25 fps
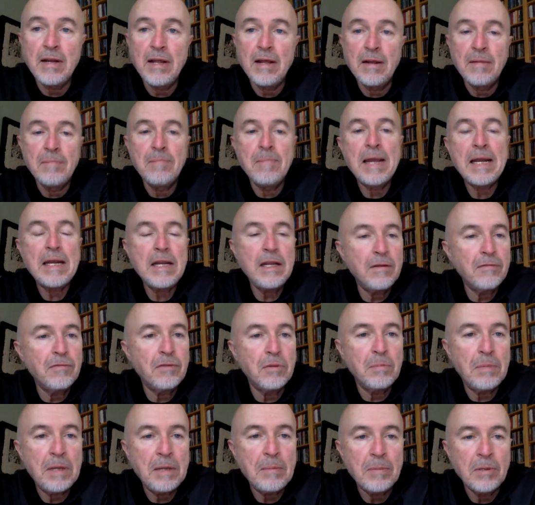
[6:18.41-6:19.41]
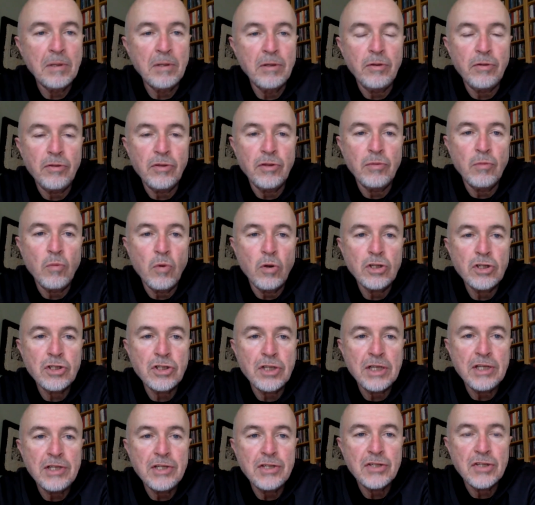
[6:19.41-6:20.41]
many of the people that watch
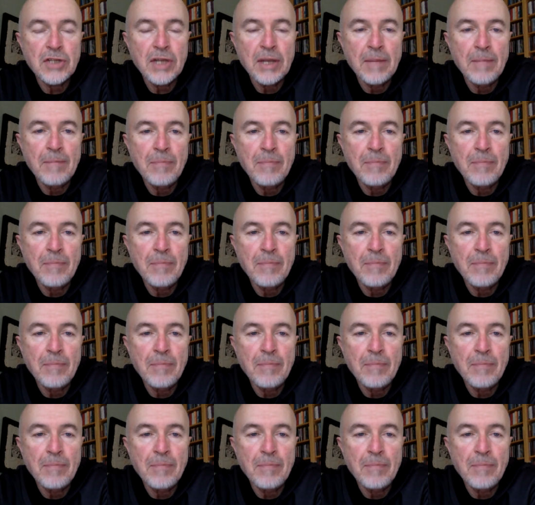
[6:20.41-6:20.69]
these